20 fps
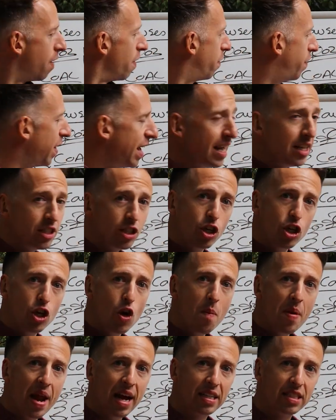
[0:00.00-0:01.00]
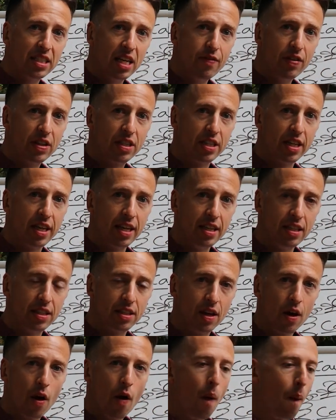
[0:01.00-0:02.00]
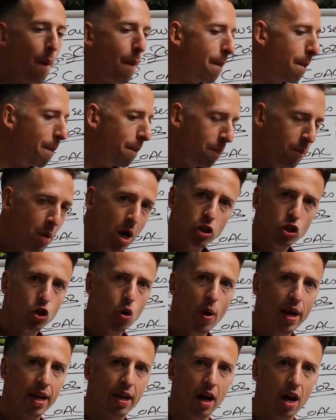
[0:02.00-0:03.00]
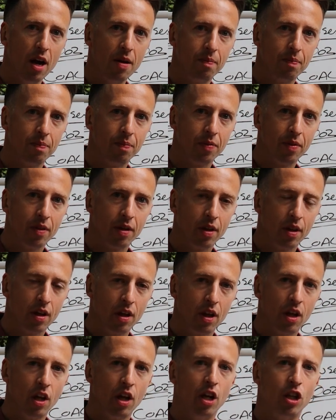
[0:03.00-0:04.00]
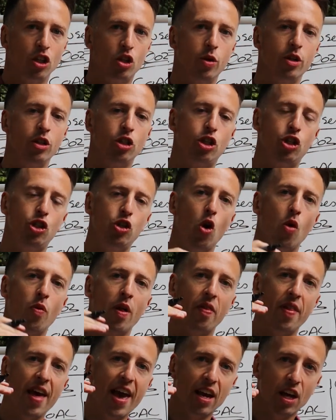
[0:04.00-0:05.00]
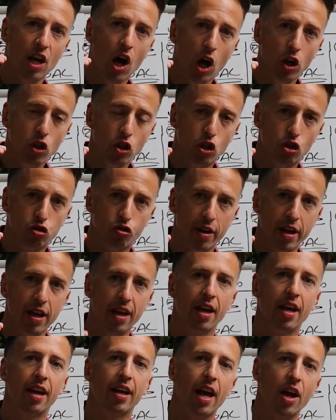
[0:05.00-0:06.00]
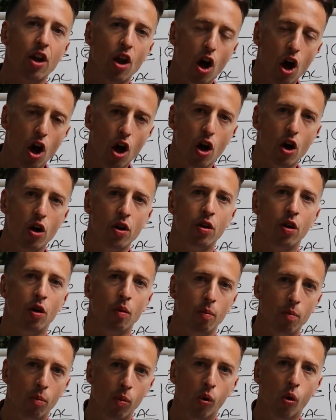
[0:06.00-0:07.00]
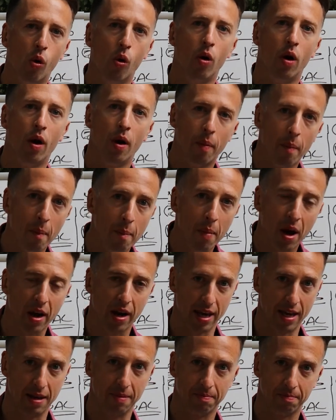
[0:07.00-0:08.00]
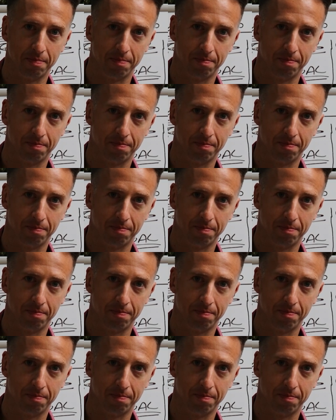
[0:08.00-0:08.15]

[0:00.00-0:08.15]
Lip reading: these human activities much quicker to ensure that their country can earn more money.